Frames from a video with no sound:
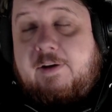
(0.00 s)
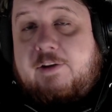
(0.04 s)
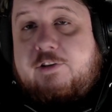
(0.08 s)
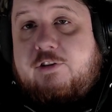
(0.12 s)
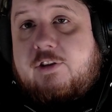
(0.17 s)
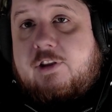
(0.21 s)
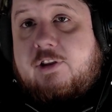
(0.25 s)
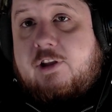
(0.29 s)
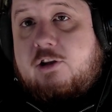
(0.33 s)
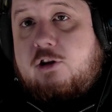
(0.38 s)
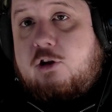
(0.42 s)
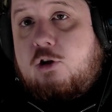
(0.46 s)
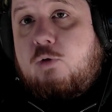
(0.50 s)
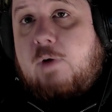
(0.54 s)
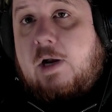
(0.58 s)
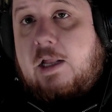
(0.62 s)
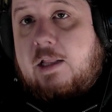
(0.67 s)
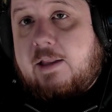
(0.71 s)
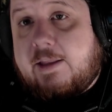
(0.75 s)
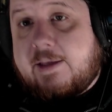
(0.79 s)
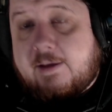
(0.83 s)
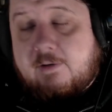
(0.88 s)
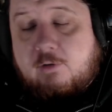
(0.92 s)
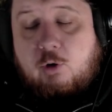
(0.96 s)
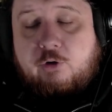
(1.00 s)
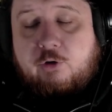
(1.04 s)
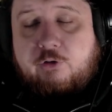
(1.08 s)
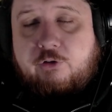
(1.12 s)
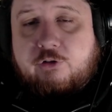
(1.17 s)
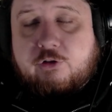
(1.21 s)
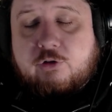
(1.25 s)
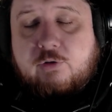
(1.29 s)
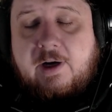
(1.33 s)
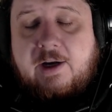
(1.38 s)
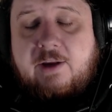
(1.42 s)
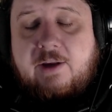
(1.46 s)
took the clue relic, of course it's
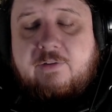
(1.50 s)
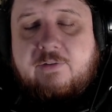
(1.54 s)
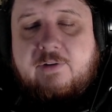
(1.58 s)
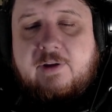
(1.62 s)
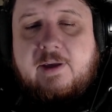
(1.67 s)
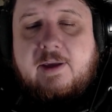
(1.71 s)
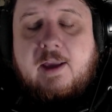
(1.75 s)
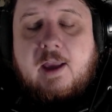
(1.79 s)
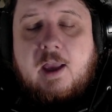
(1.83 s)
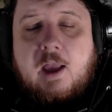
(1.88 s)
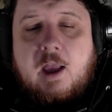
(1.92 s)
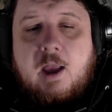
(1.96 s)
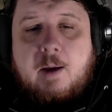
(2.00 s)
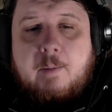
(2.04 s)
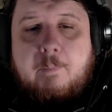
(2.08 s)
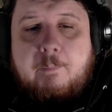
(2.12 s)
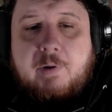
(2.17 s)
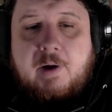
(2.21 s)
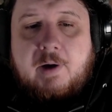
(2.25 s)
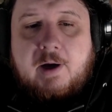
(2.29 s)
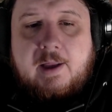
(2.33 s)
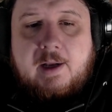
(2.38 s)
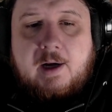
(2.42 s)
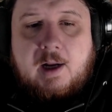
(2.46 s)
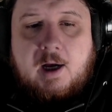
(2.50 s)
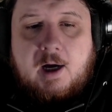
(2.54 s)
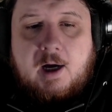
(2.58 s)
crazy, but